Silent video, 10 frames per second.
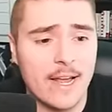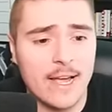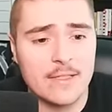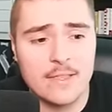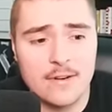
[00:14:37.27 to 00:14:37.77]

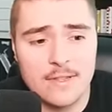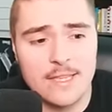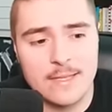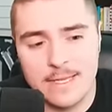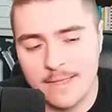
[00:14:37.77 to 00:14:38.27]
I literally
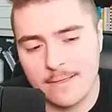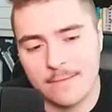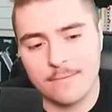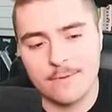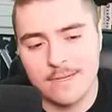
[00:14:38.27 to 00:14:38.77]
hit
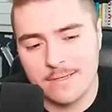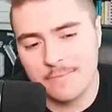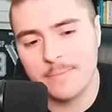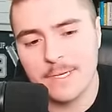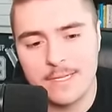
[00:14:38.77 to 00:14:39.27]
the
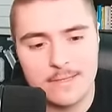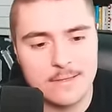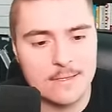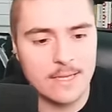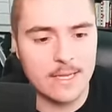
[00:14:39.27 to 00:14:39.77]
wrong
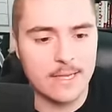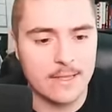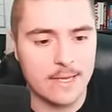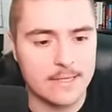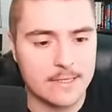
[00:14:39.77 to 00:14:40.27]
button
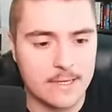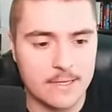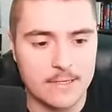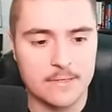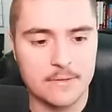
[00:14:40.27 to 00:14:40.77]
and that's going
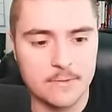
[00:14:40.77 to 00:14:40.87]
to do